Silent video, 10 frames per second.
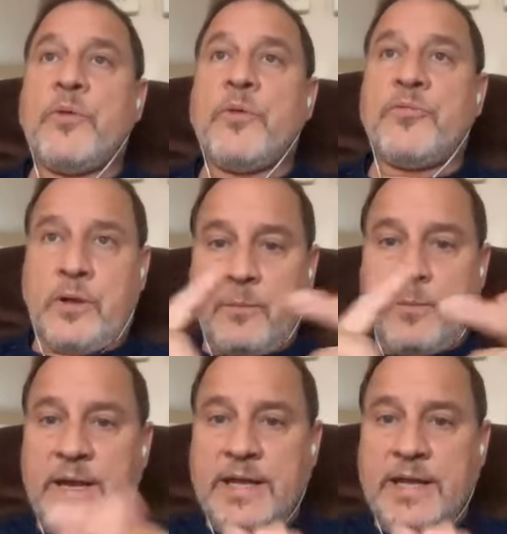but the
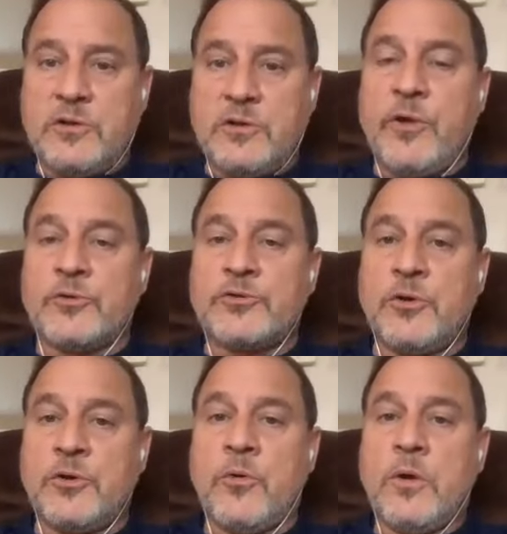combination of those
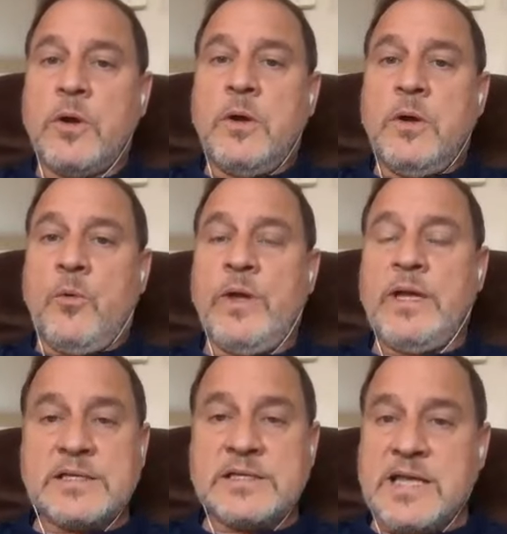two we
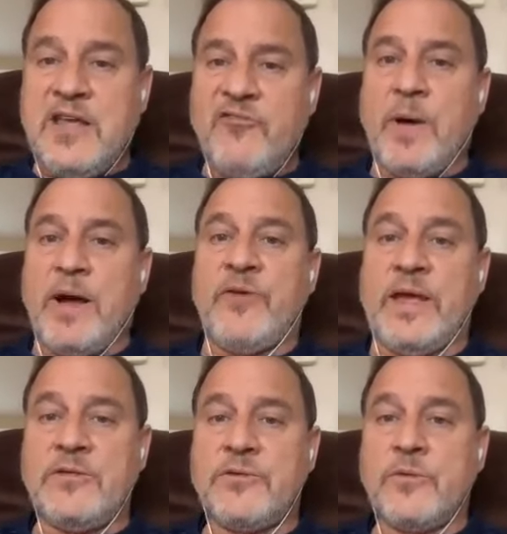get saved by
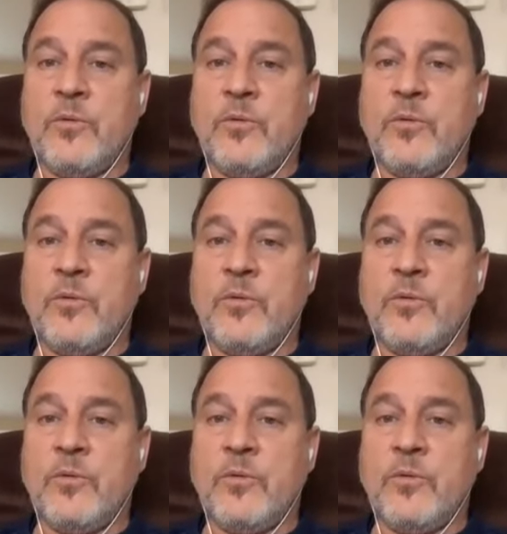faith.